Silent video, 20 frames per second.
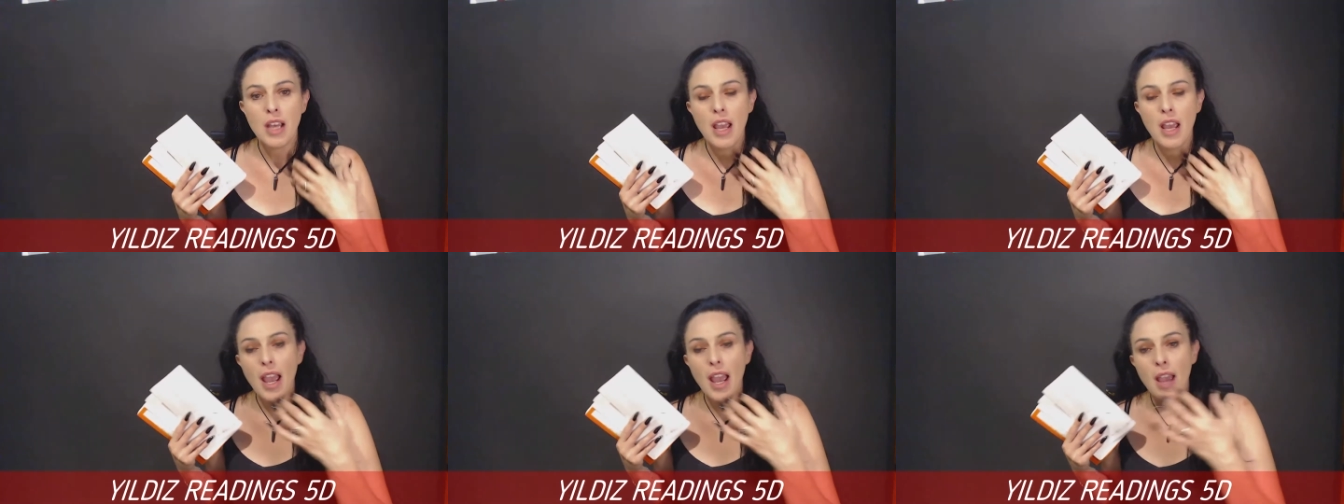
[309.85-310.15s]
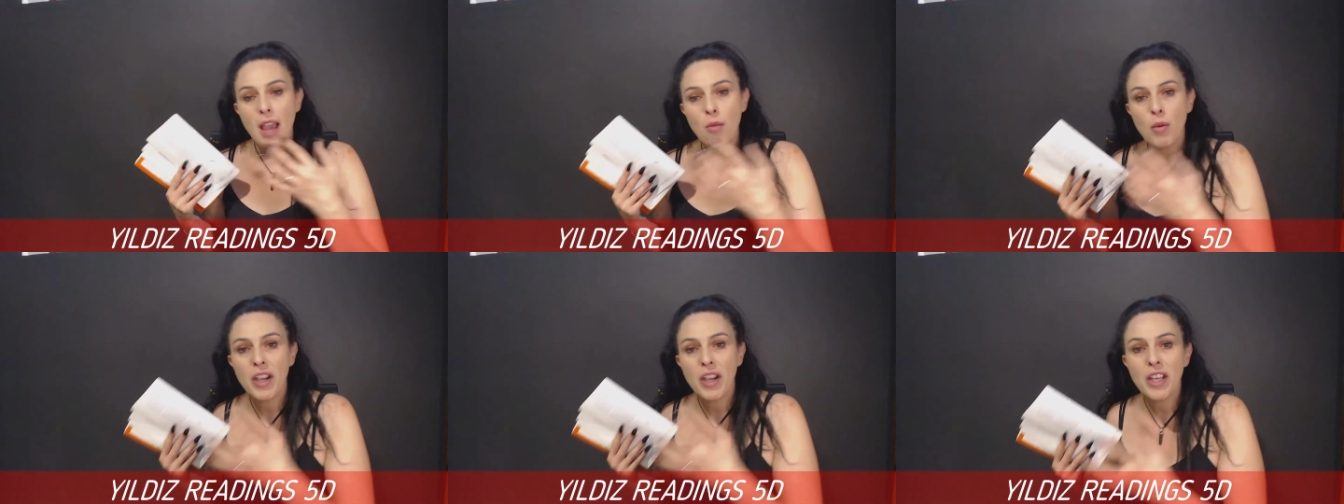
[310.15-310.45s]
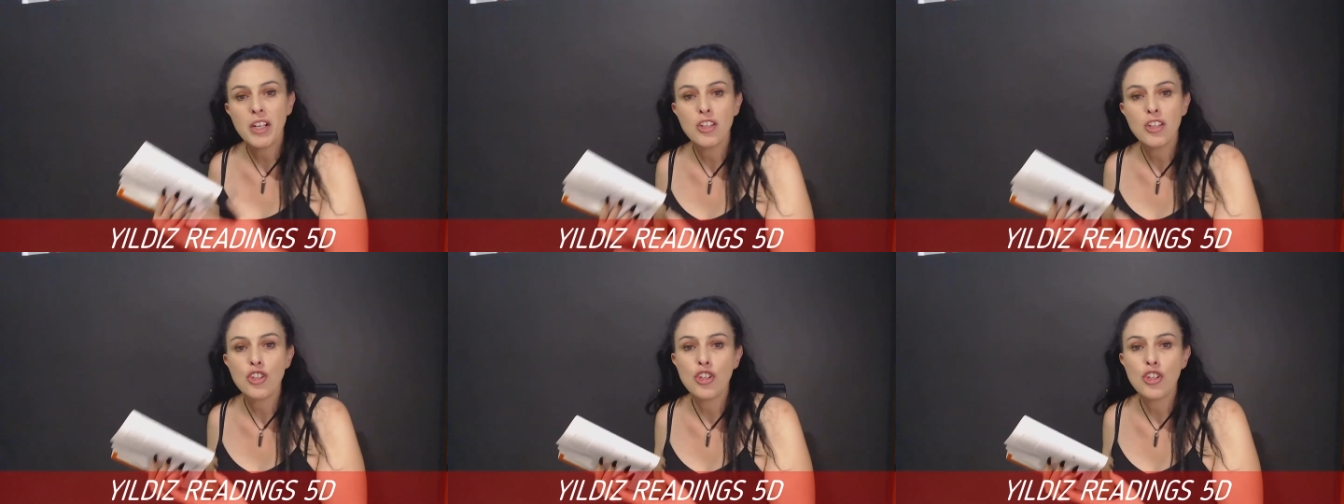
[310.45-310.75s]
and we're going
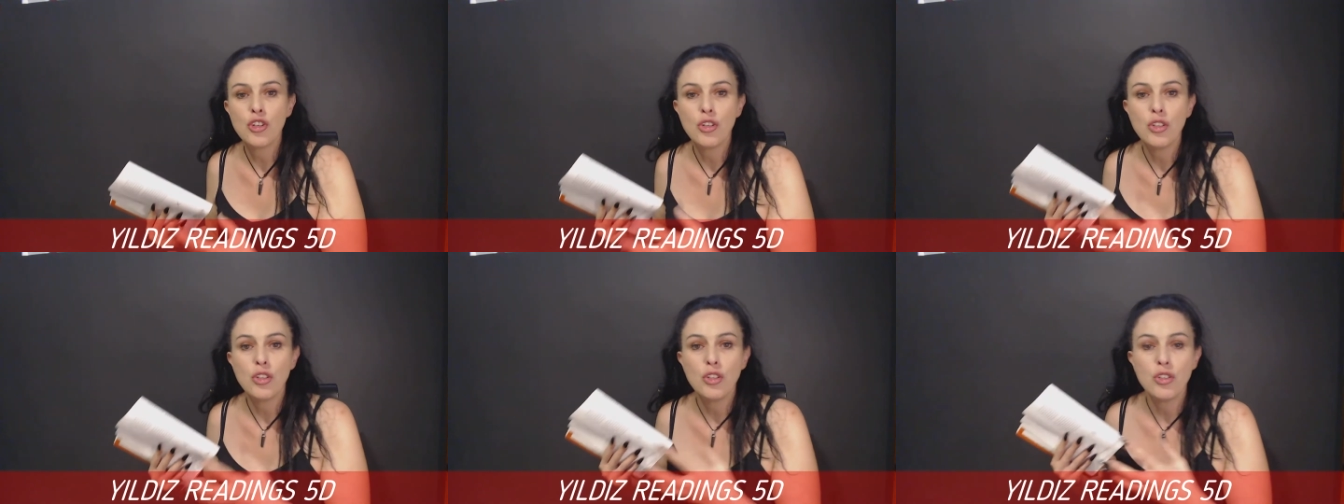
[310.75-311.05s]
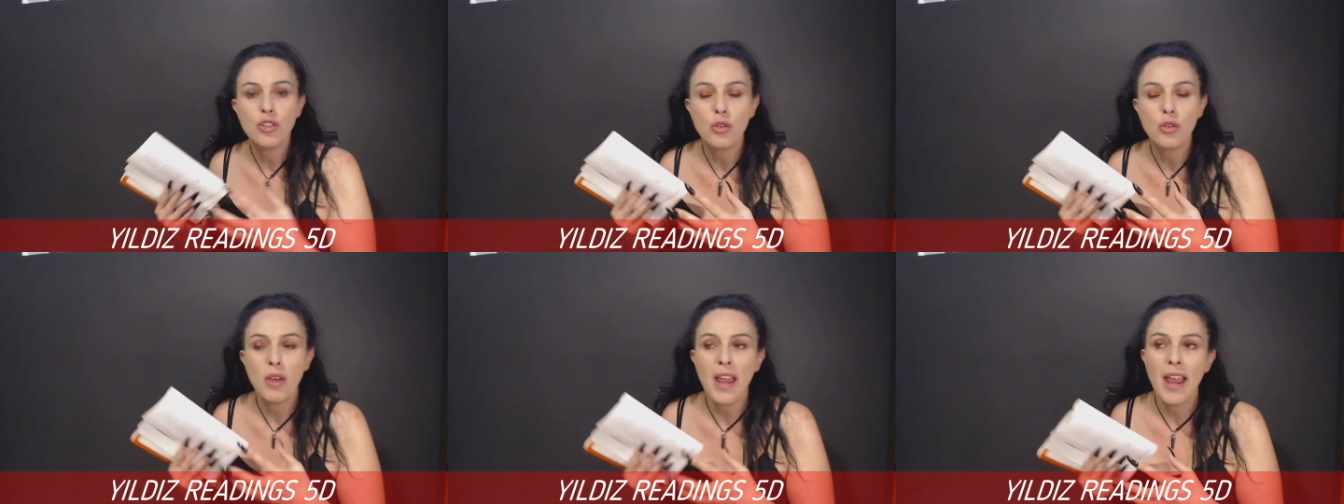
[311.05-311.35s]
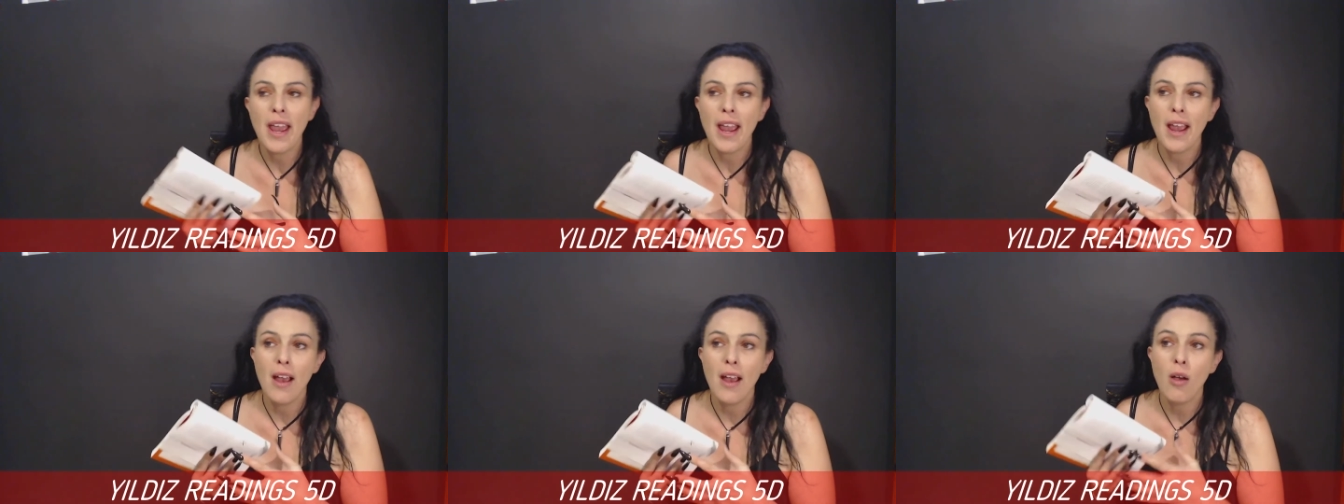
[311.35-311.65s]
to tune into
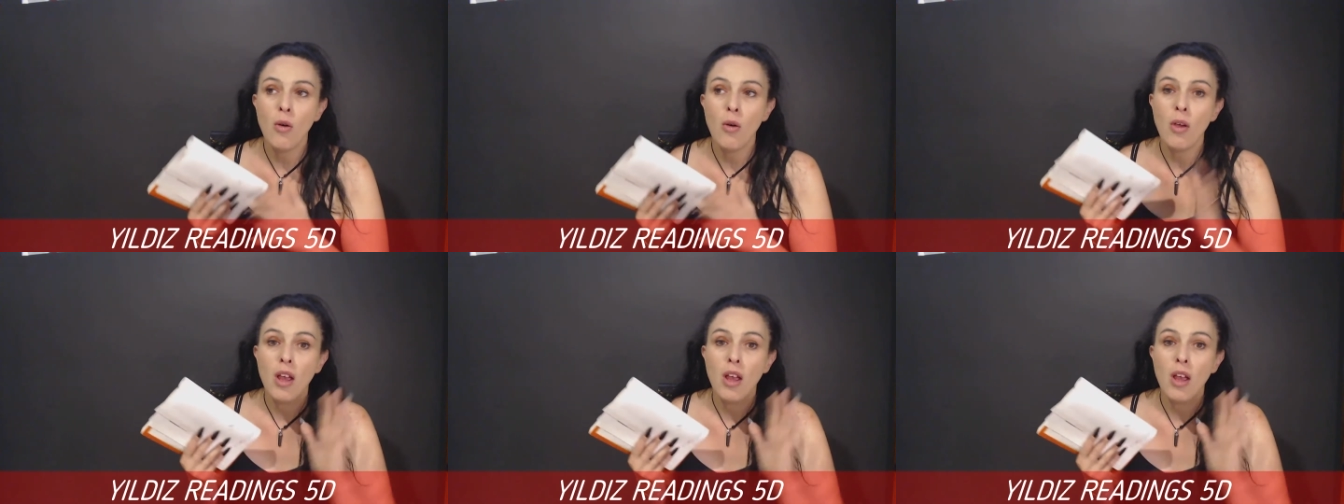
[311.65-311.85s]
how